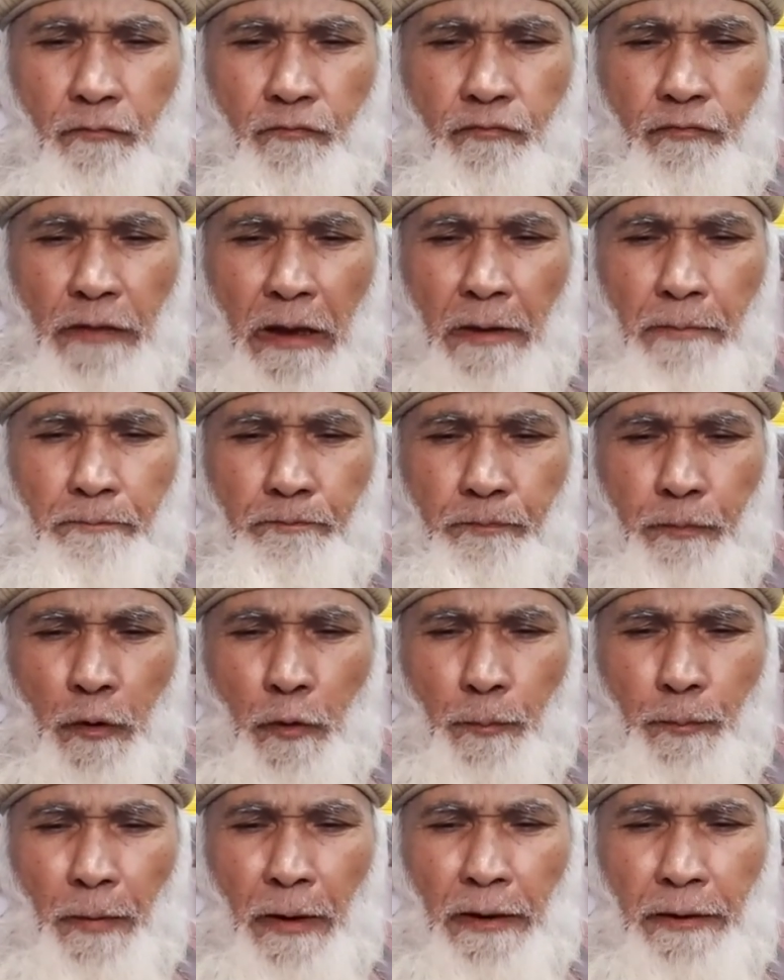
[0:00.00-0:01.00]
Some
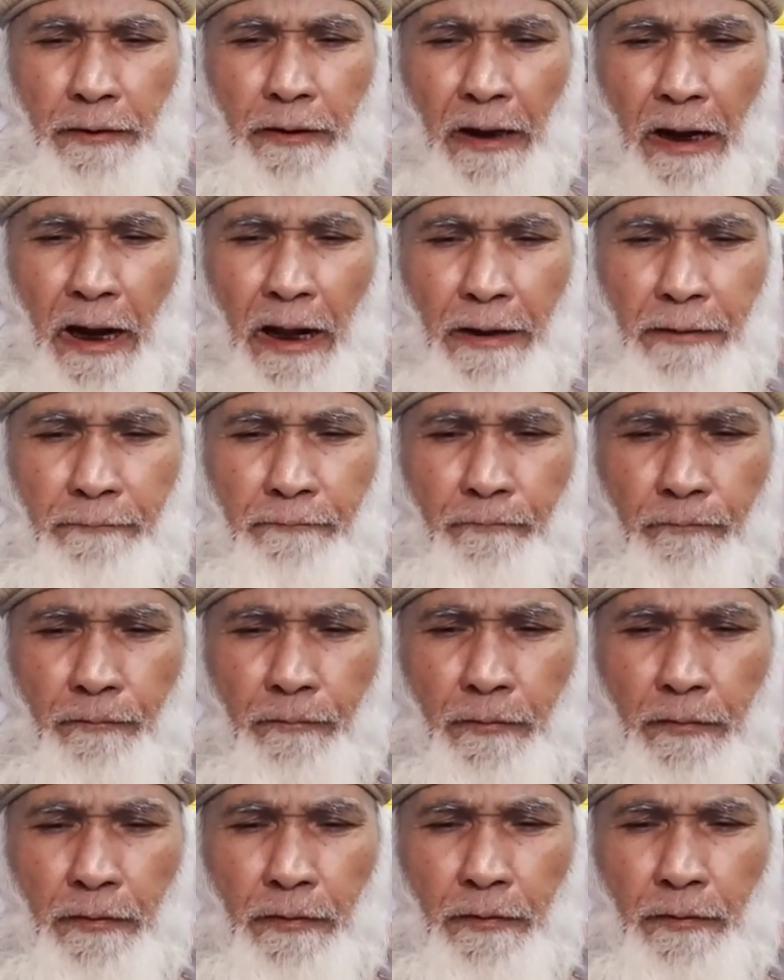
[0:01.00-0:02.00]
people drive
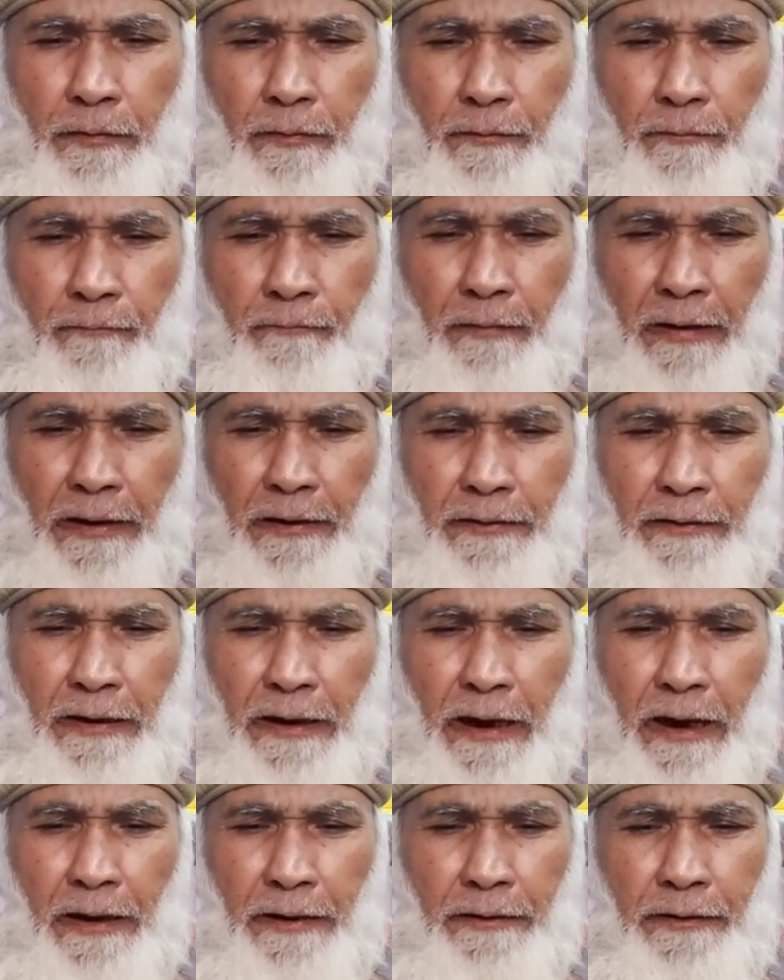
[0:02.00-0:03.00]
when they
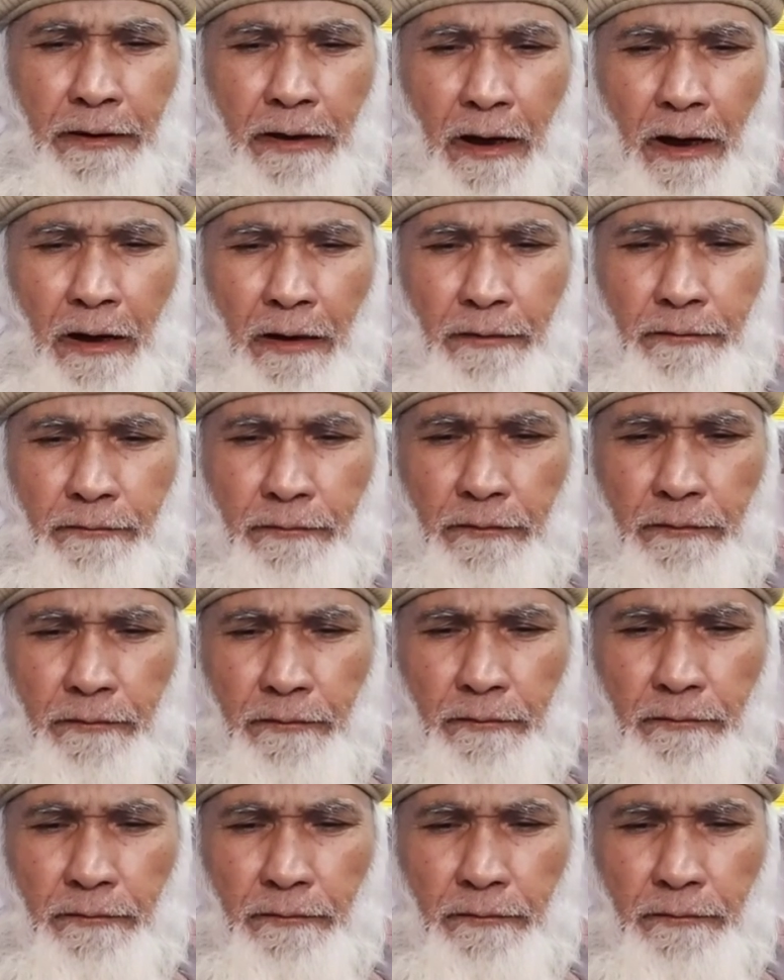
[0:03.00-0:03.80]
are drunk